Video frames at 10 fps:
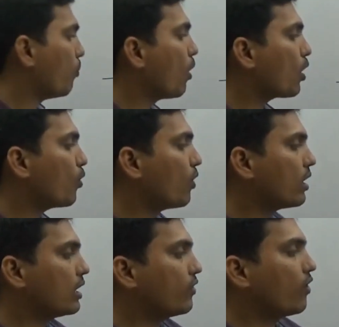
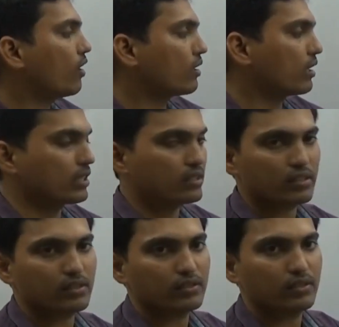borrower default risk.
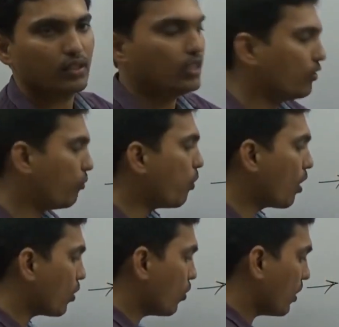If
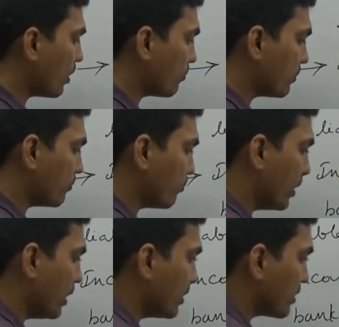borrower
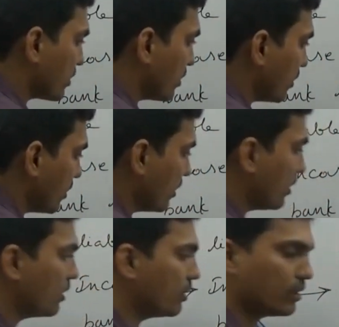means
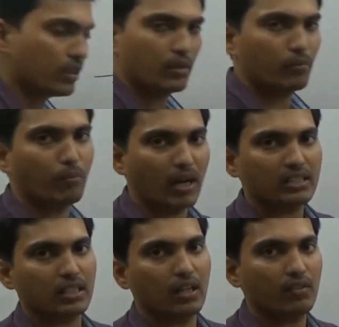
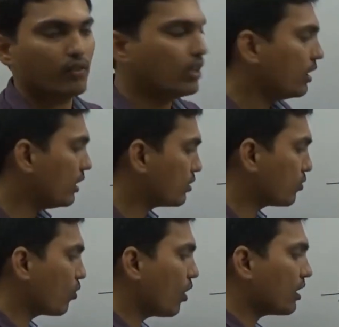myself is
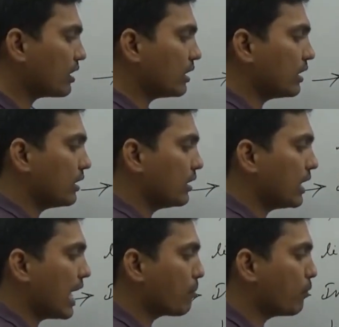
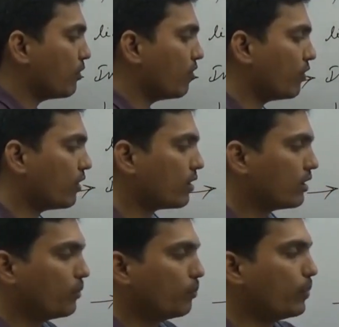not capable for
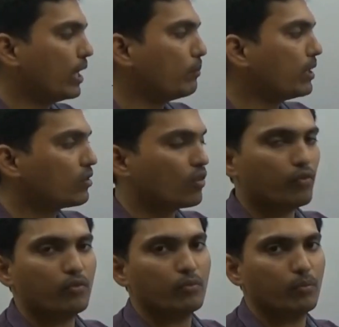payment
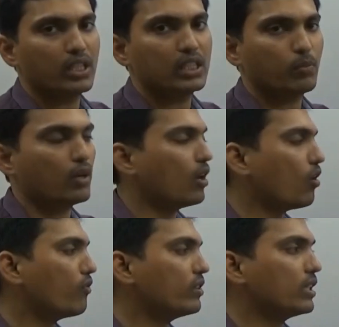of principal
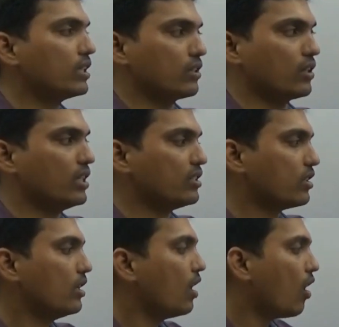along with the
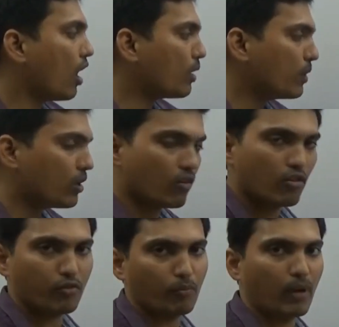interest, on behalf
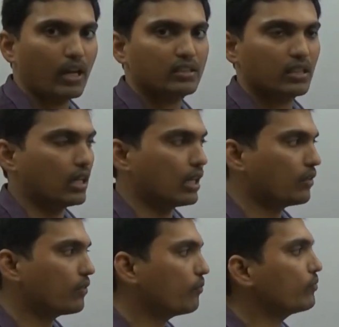of myself,